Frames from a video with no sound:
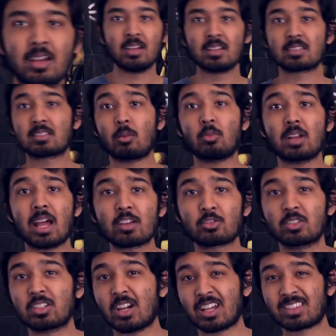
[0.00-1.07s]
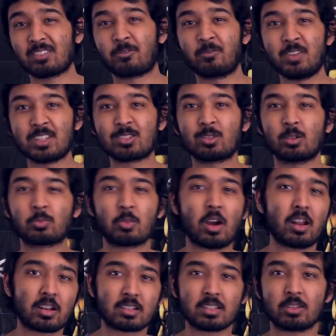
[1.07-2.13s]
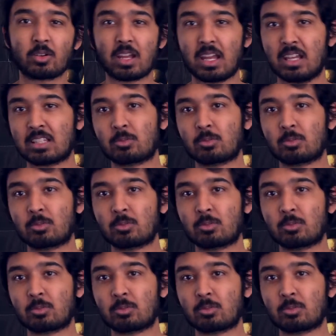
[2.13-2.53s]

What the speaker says: Someone actually got the physical product in their hands,